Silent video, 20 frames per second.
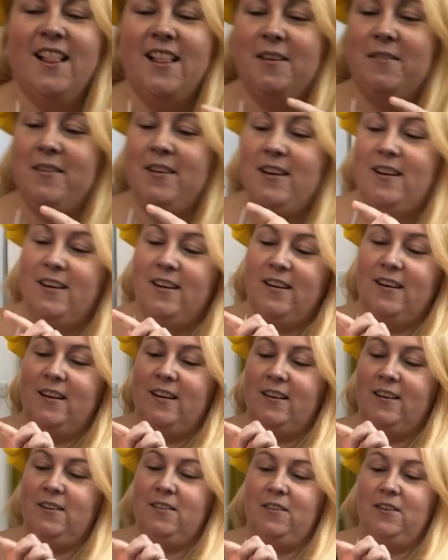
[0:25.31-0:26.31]
Come and look.
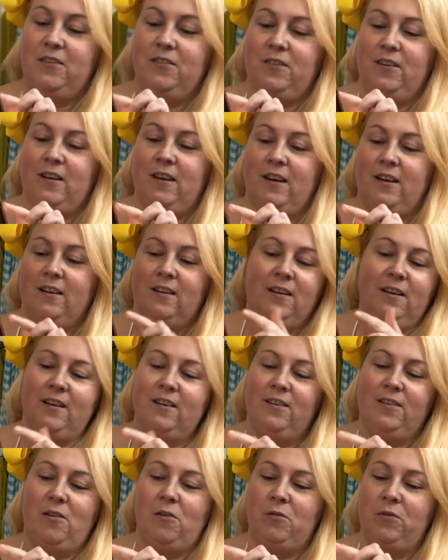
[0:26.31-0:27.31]
I don't know if I
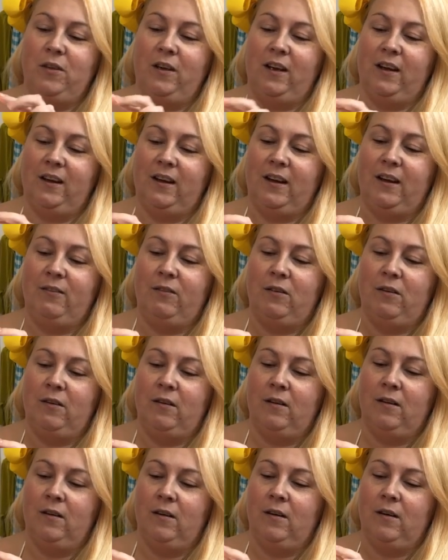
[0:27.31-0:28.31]
don't think I can even
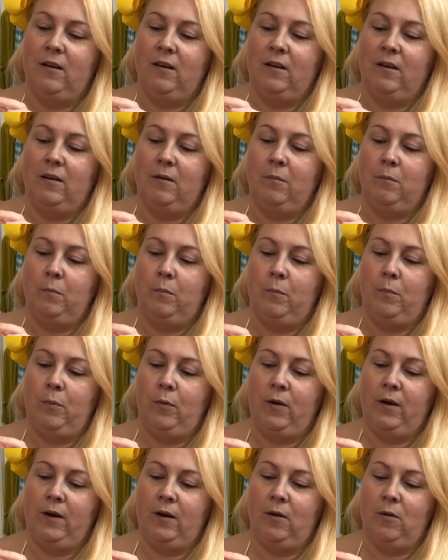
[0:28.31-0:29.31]

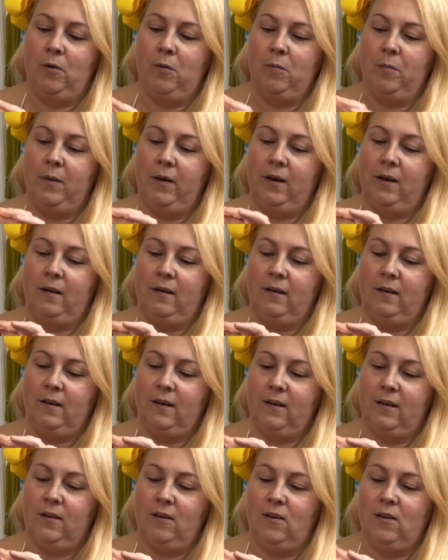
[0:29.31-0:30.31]
bring it up bigger.
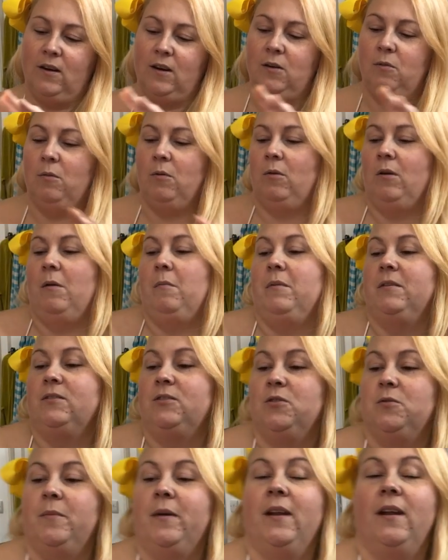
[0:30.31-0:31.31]
I can't. It won't let me
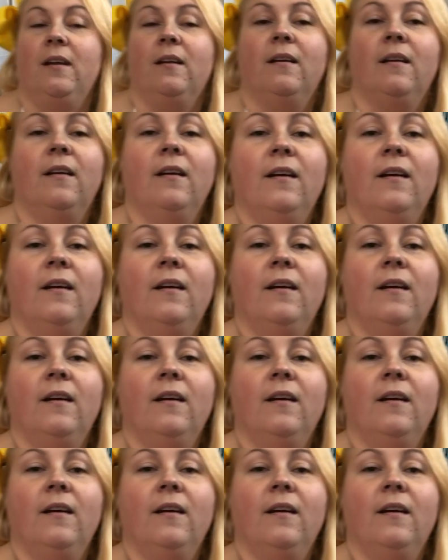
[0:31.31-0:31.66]
zoom in.